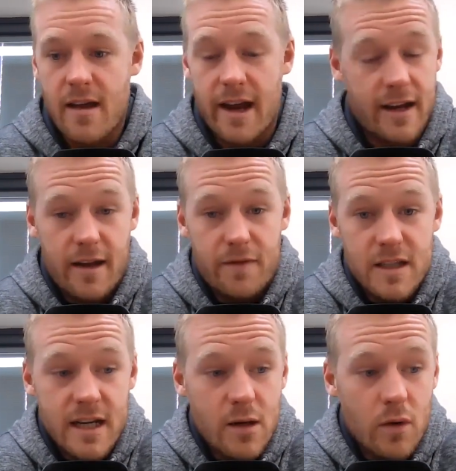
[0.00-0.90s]
If
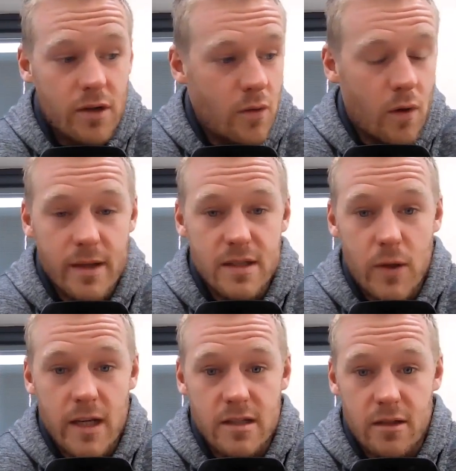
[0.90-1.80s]
there's anyone that you want me to
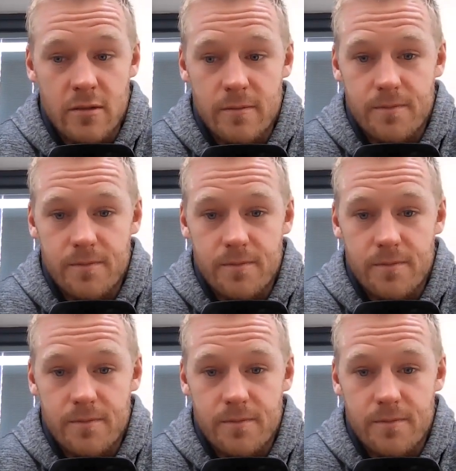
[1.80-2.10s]
speak to,